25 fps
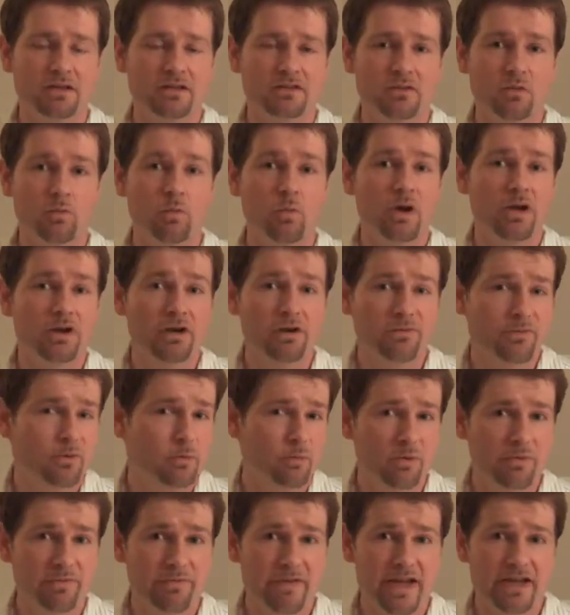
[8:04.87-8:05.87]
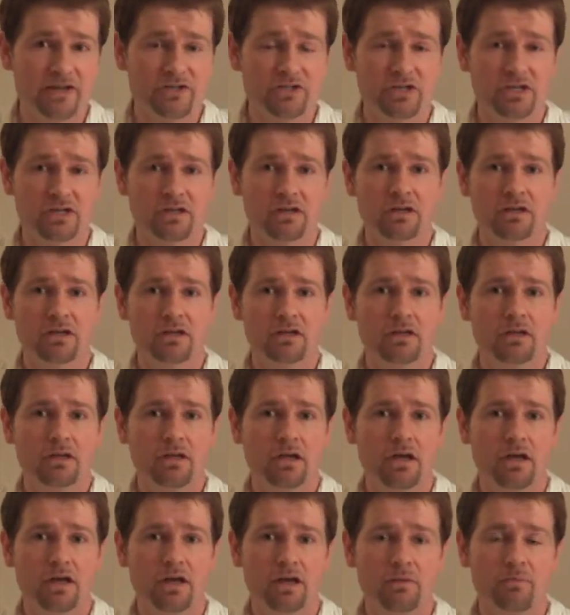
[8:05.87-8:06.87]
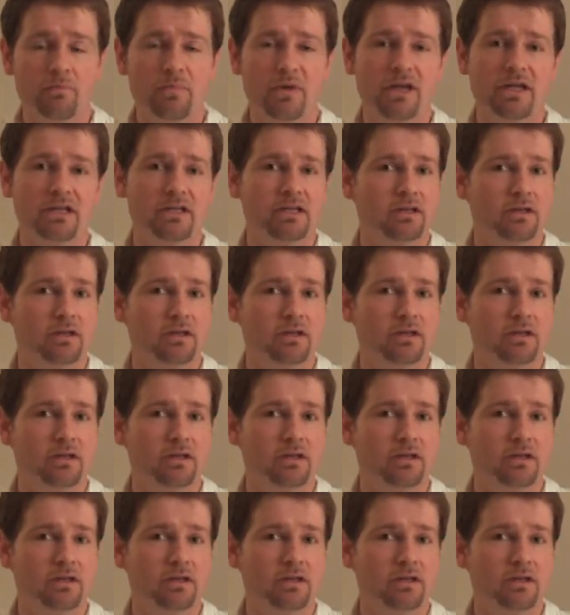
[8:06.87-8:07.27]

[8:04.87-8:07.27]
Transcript: It's a wonderful profession, but